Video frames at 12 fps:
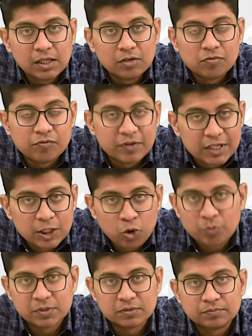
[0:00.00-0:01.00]
Willy
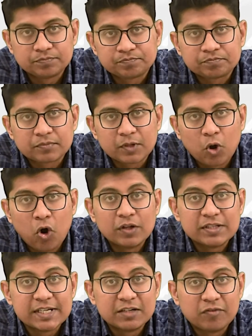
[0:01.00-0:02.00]
Loman, on
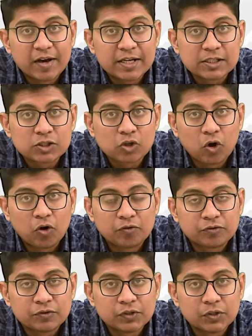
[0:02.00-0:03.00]
the advice of
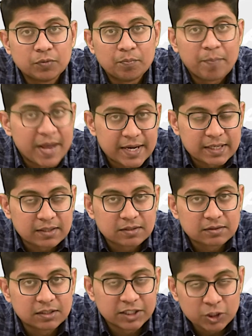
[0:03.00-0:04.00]
Ben,
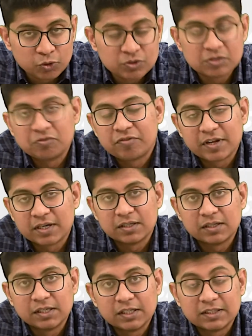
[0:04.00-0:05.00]
the delusional figure,